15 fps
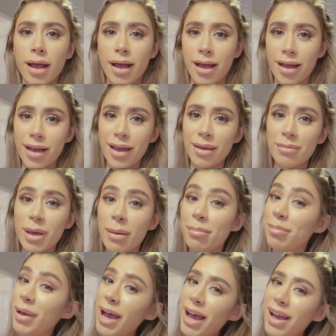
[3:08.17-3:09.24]

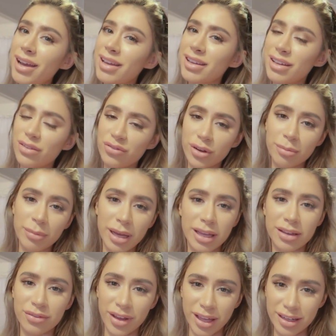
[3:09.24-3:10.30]
I'm back from
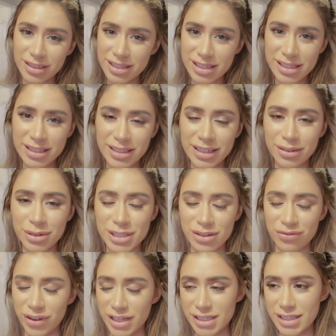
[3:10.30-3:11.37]
my event. It was a
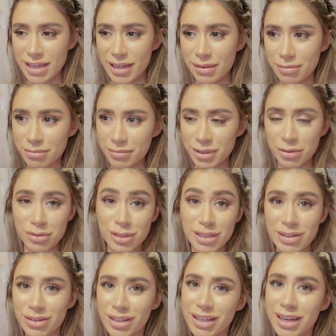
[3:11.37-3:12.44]
fun time. It was
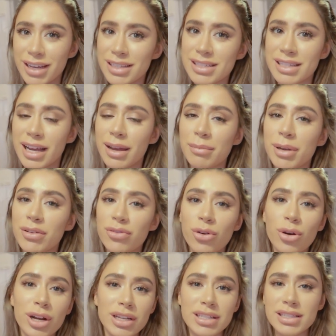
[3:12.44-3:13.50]
a really nice time. And of
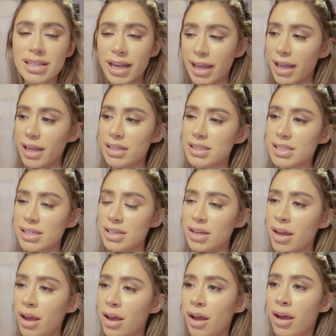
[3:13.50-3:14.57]
course, I ate
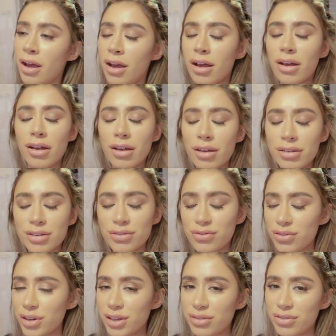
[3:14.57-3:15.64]
all the
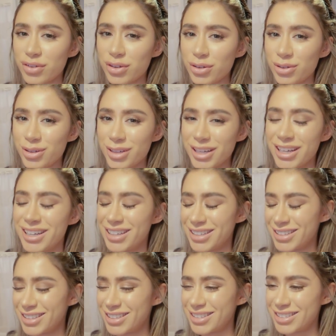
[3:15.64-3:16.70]
free food.
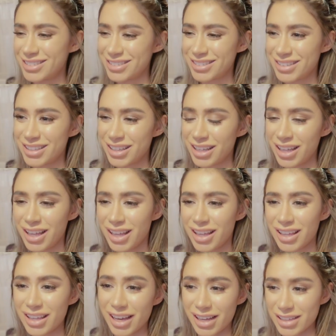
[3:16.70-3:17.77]

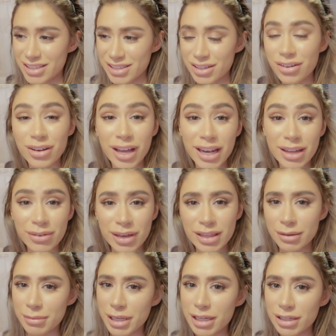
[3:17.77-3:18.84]
Yeah, so anyway,
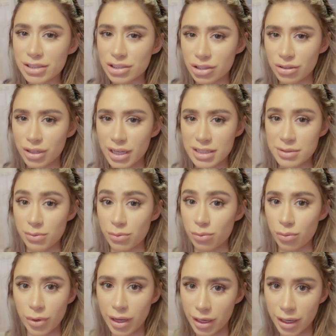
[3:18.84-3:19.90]
let me show you guys
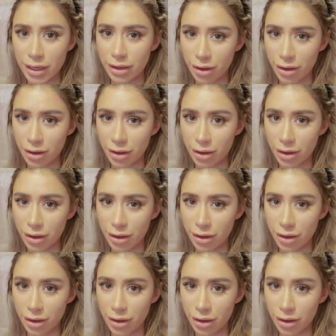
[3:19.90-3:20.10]
what I